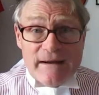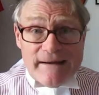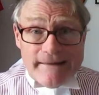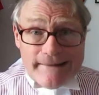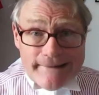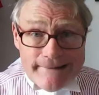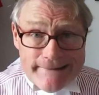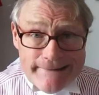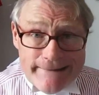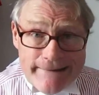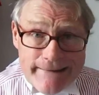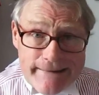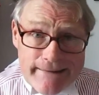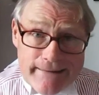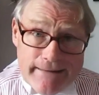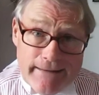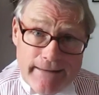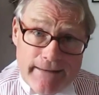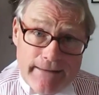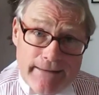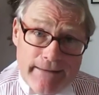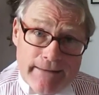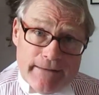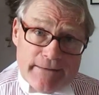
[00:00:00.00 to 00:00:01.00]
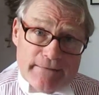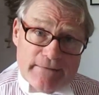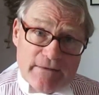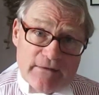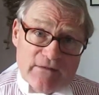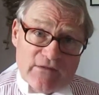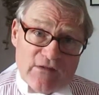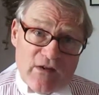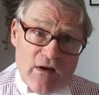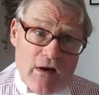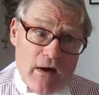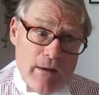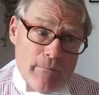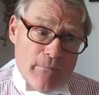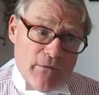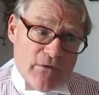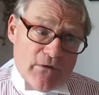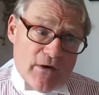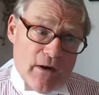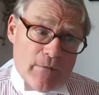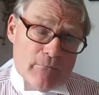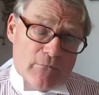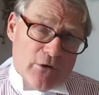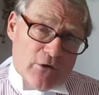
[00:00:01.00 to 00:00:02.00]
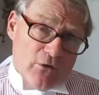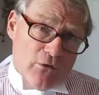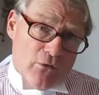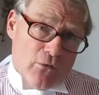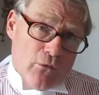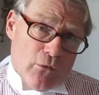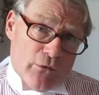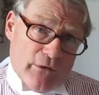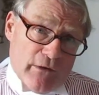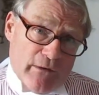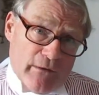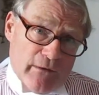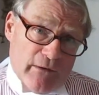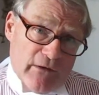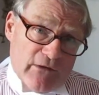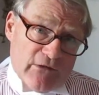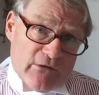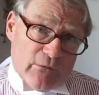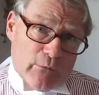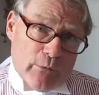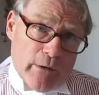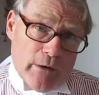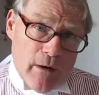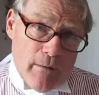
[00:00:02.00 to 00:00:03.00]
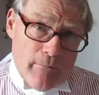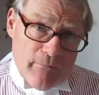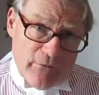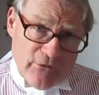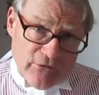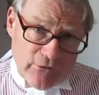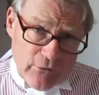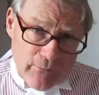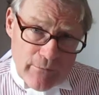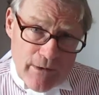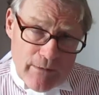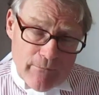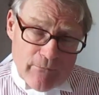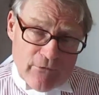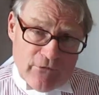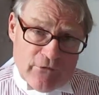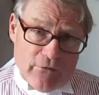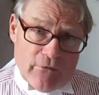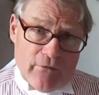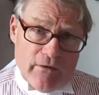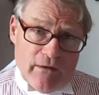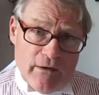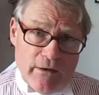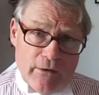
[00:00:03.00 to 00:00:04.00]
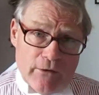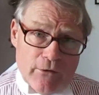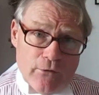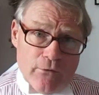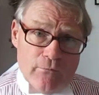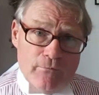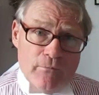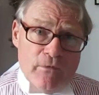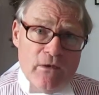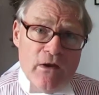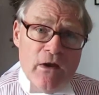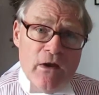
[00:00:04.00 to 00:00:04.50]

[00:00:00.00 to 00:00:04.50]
clearly, at the time that I'm recording this, we are still members of the EU.